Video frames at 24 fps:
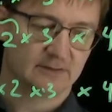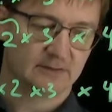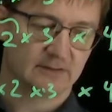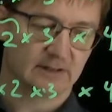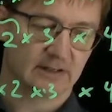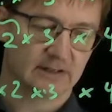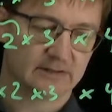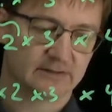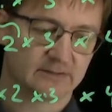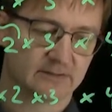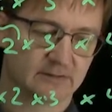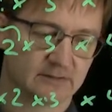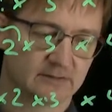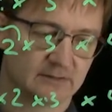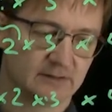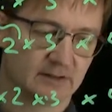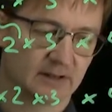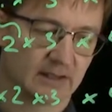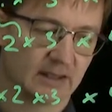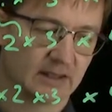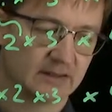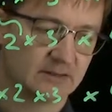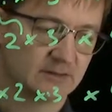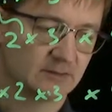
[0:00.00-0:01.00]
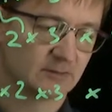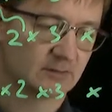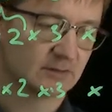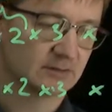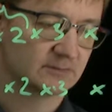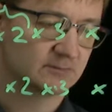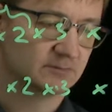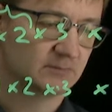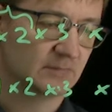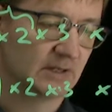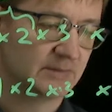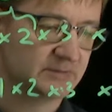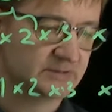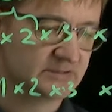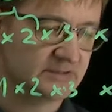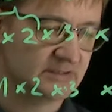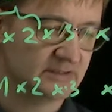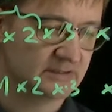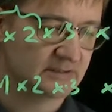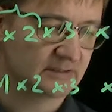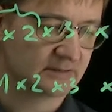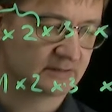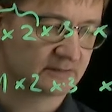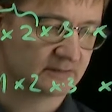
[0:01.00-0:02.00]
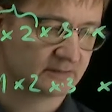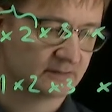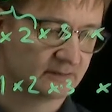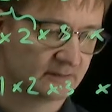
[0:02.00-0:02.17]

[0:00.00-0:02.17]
And again, you can maybe see that